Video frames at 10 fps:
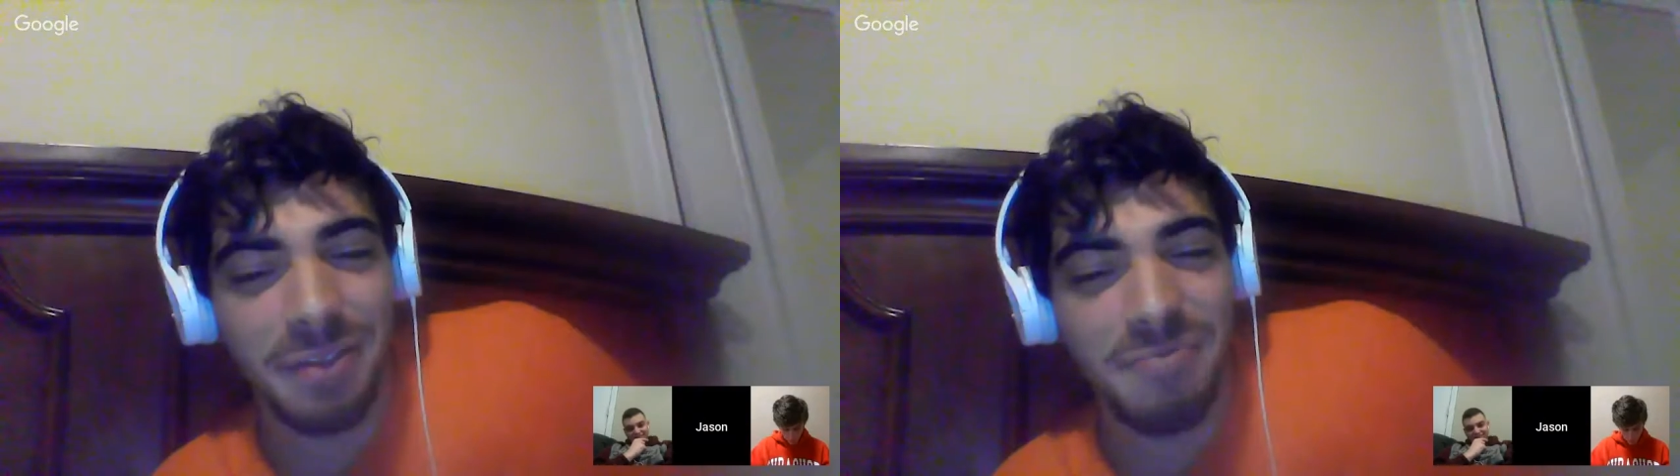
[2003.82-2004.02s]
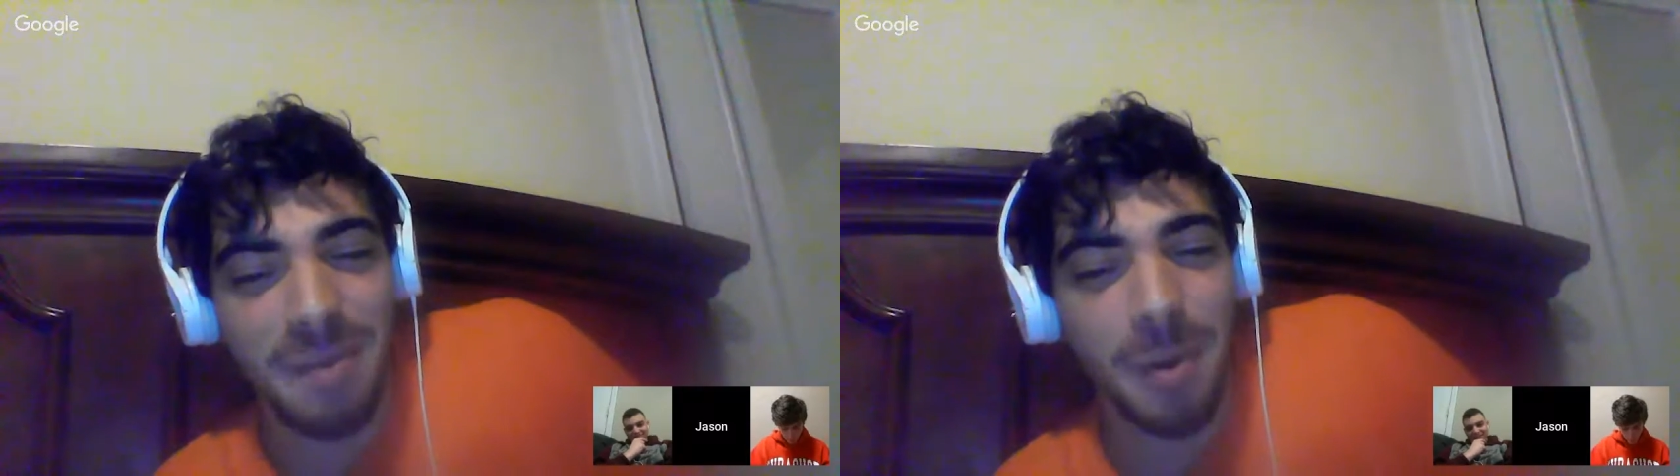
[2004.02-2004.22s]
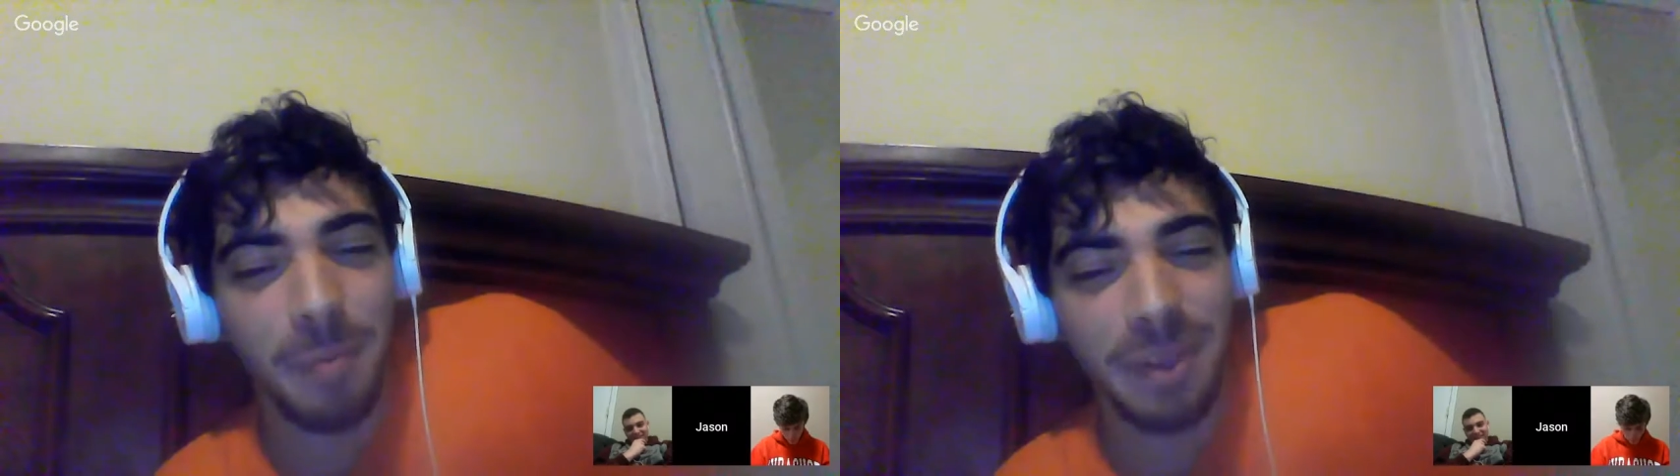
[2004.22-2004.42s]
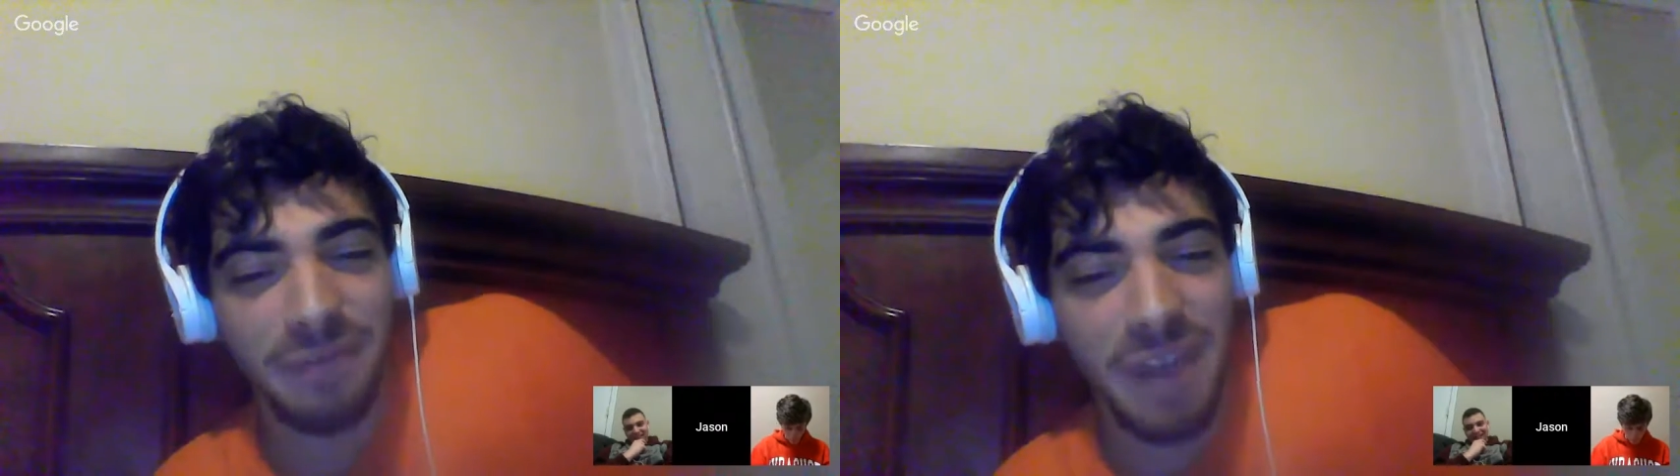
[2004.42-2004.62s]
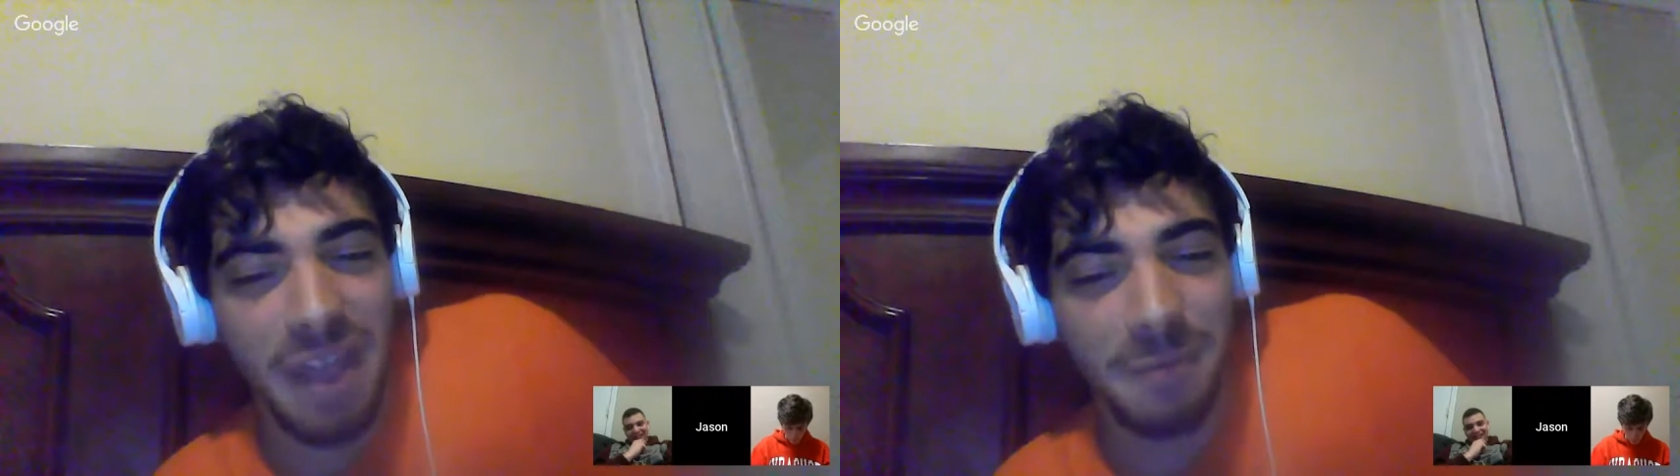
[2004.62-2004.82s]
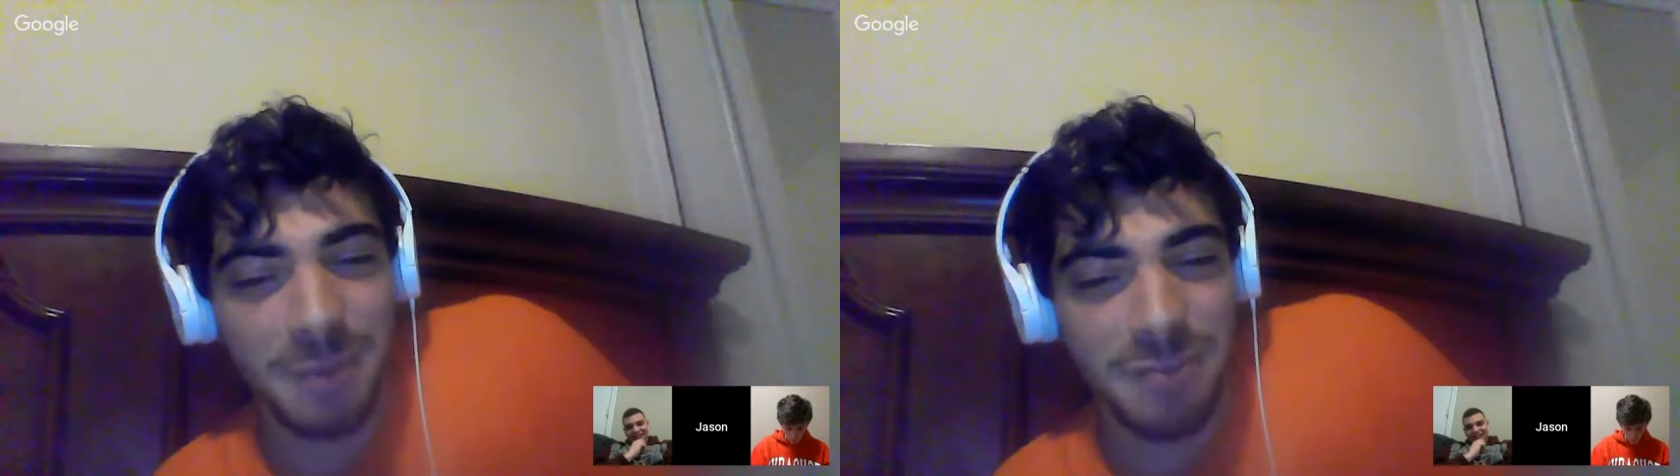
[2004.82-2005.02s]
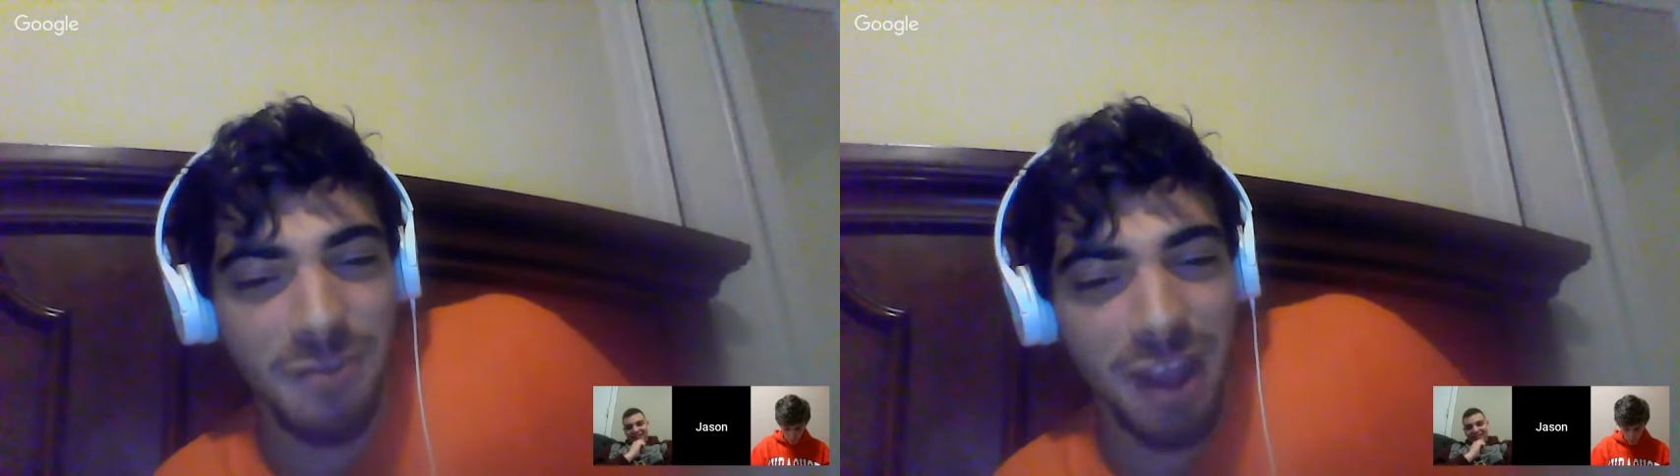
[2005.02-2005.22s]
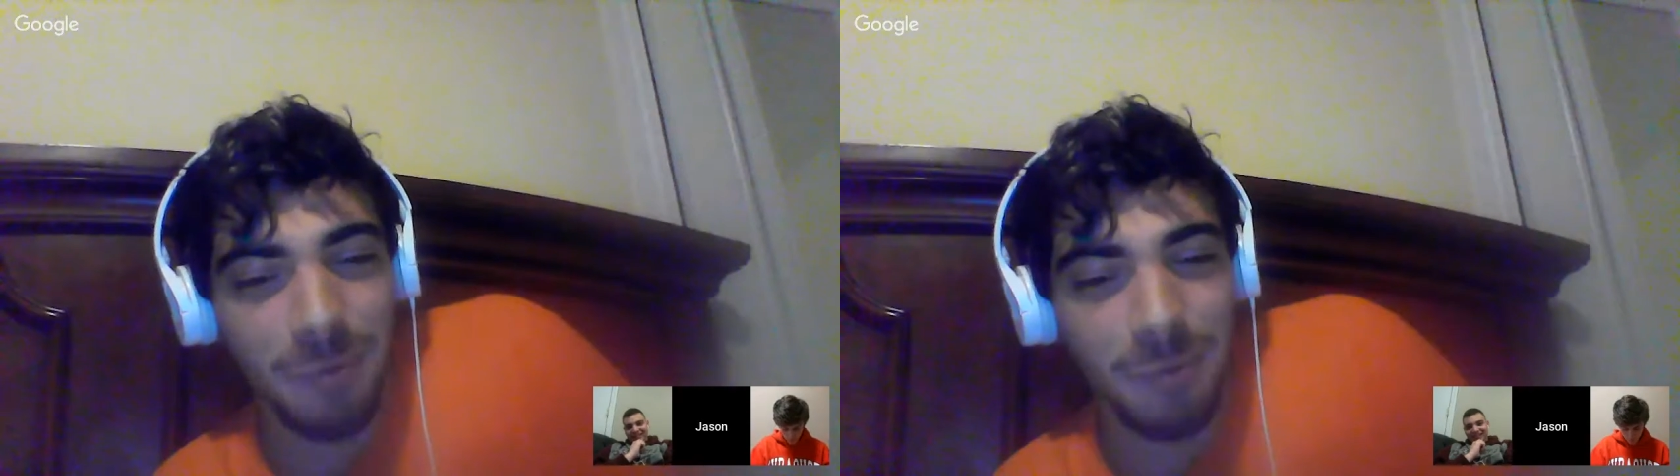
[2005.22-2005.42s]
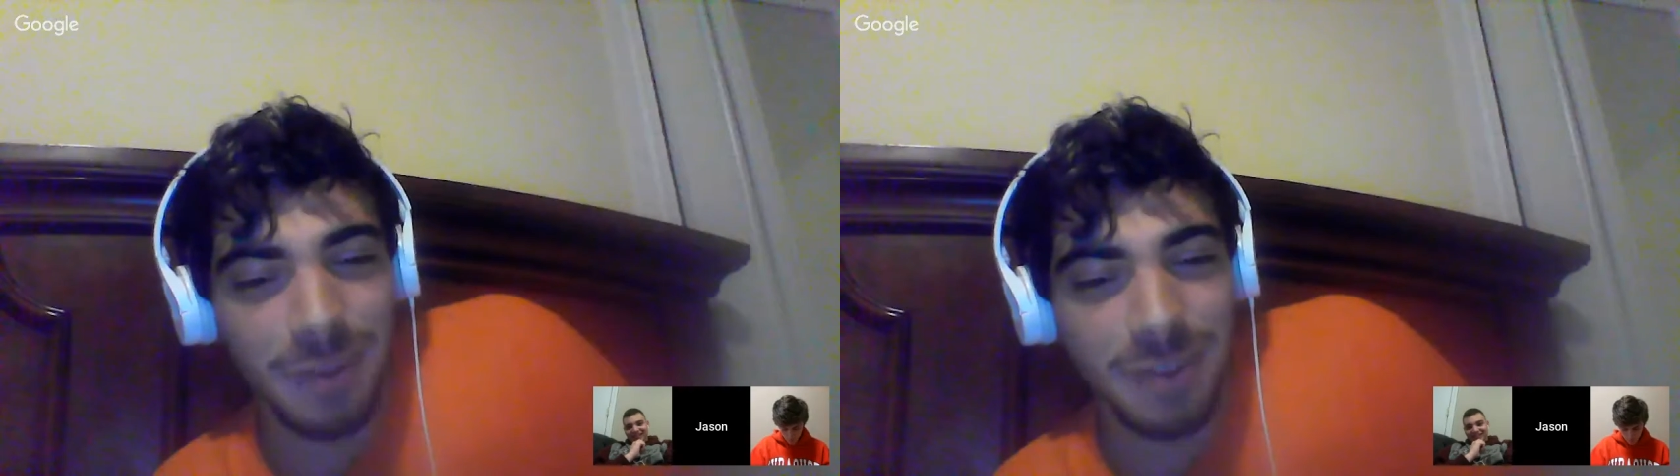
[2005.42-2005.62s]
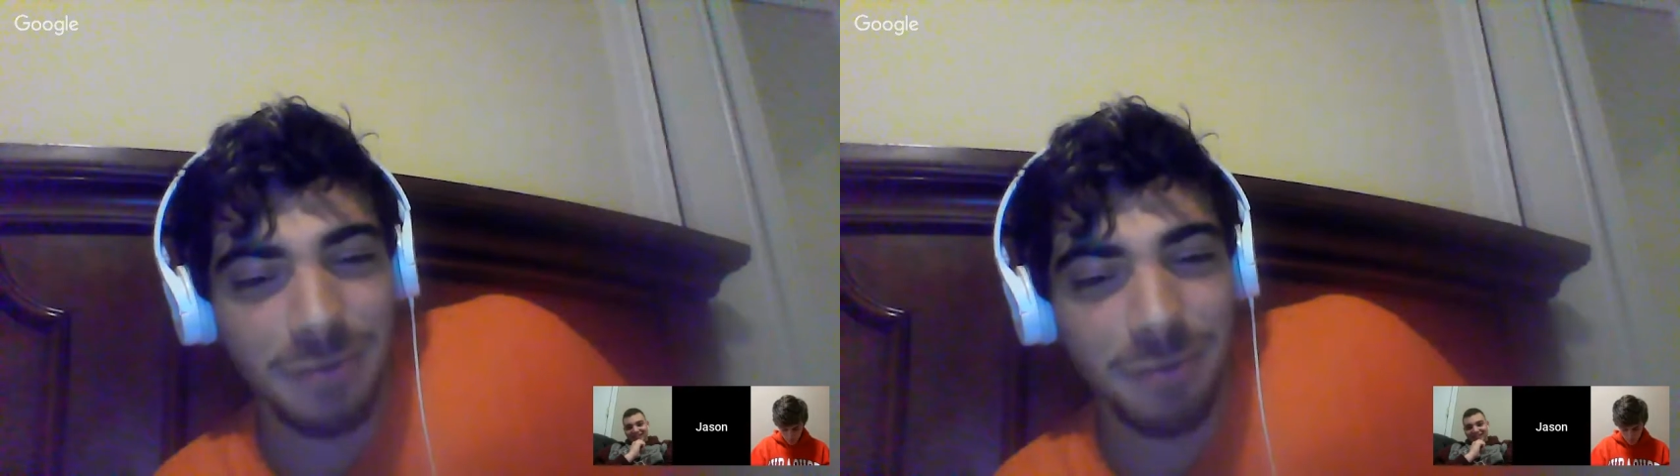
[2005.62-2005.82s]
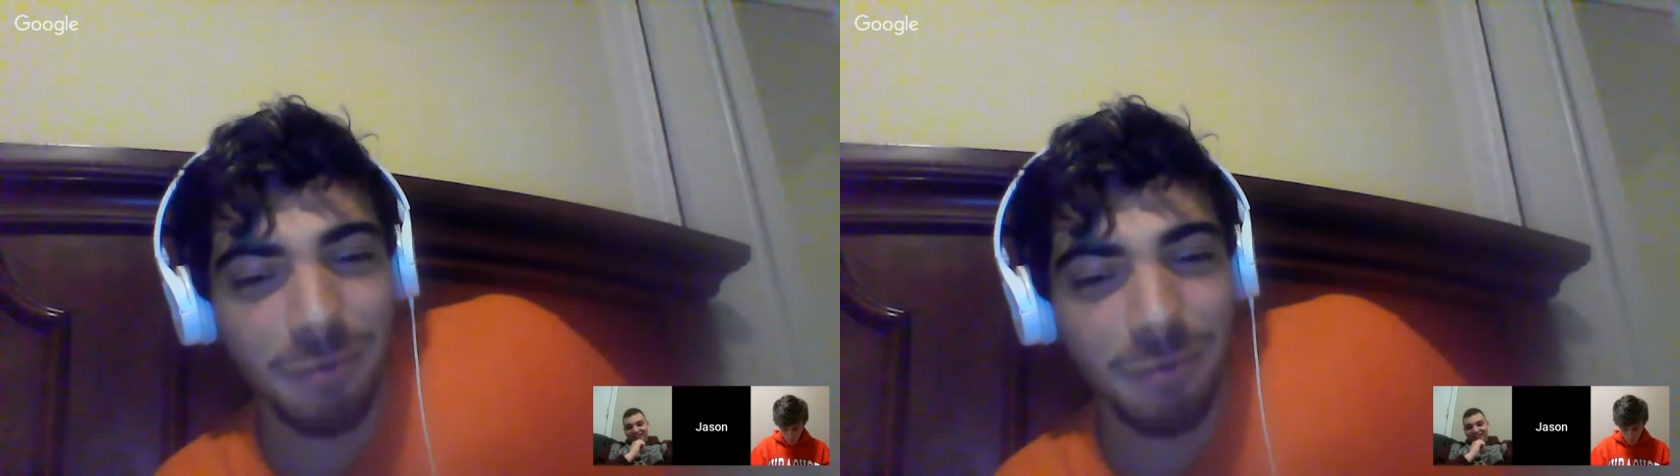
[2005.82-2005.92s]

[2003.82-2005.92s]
huge MLB fan was